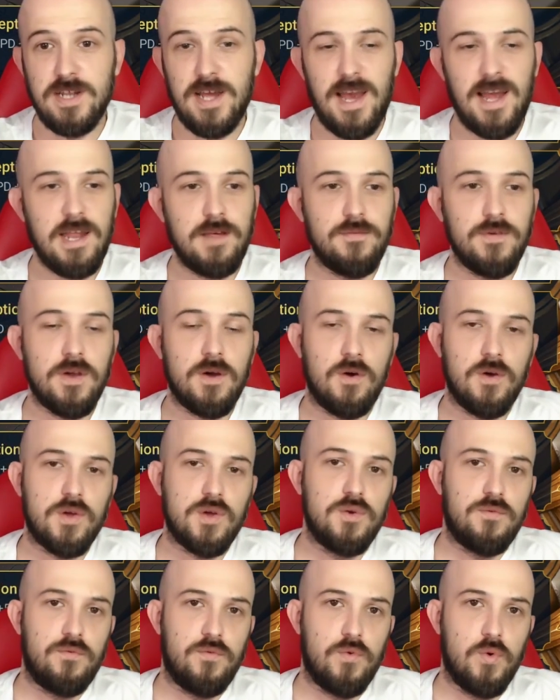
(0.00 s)
Anything I
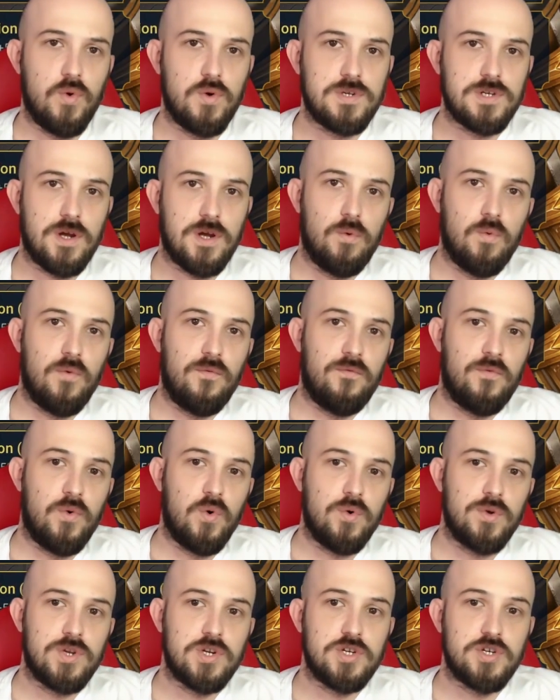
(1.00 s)
can forge, I will
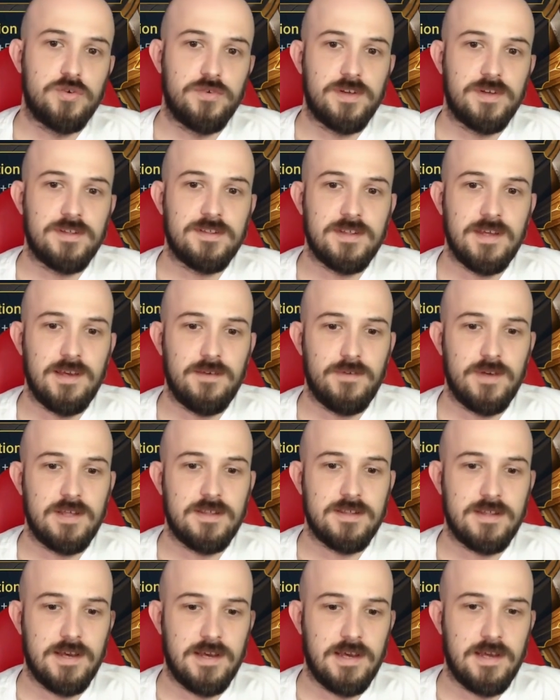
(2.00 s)
forge during
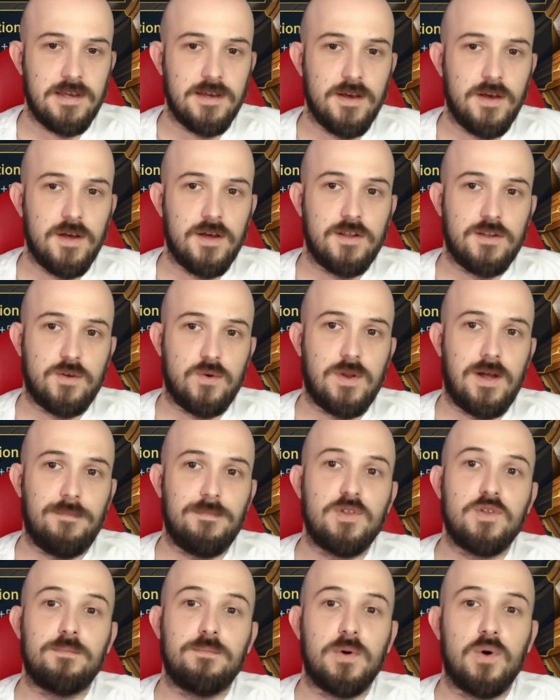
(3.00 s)
CVC to allow me
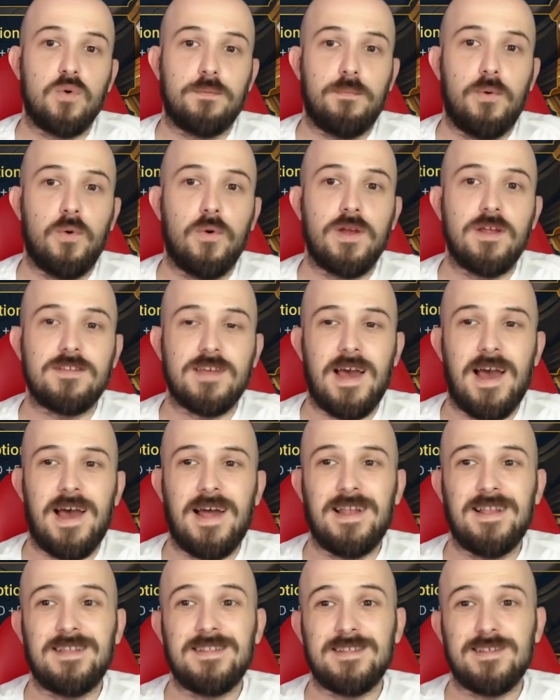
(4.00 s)
to build points
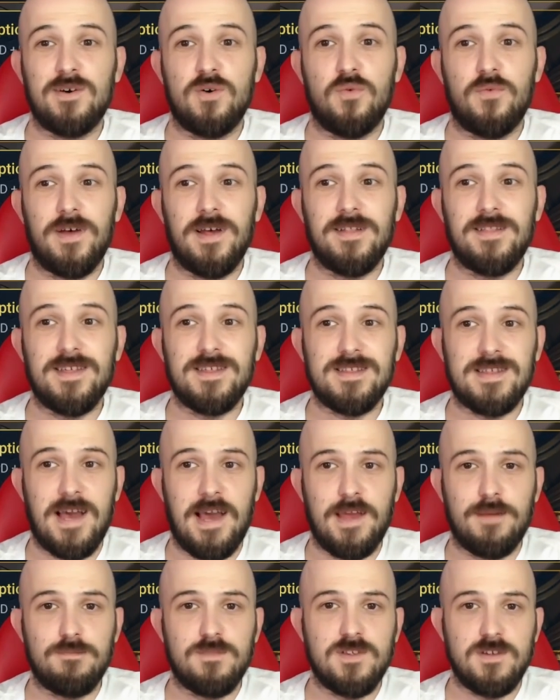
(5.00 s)
and silver at the
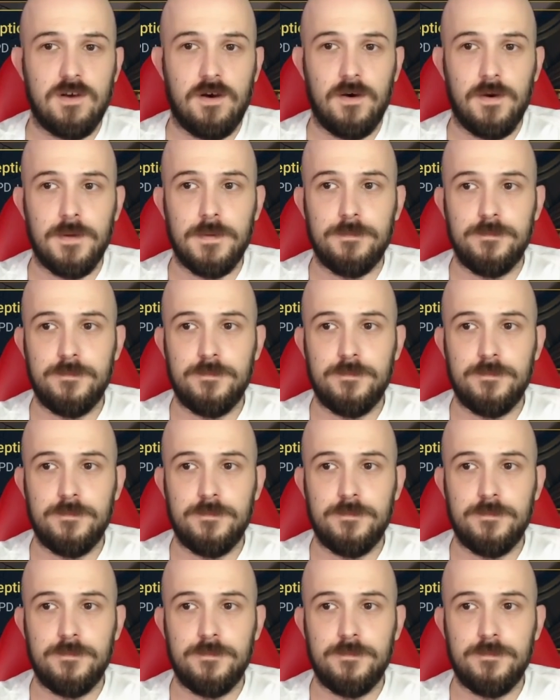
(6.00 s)
same time.